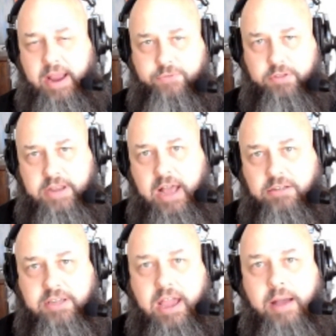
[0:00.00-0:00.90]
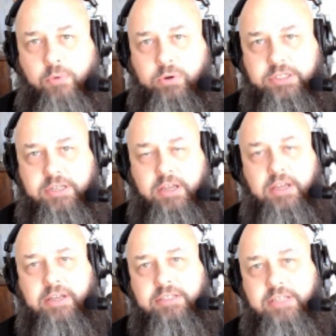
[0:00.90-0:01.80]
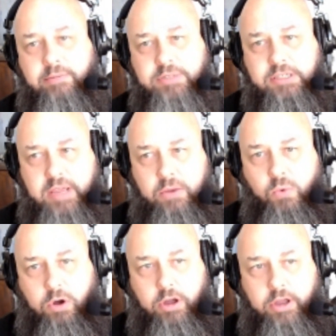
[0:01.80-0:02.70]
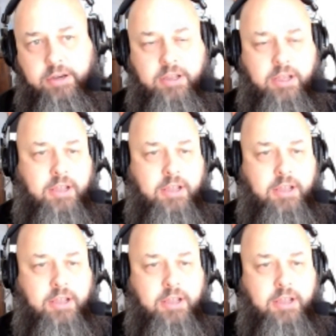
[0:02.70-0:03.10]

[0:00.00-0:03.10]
for the Dallas Cowboys seems to be one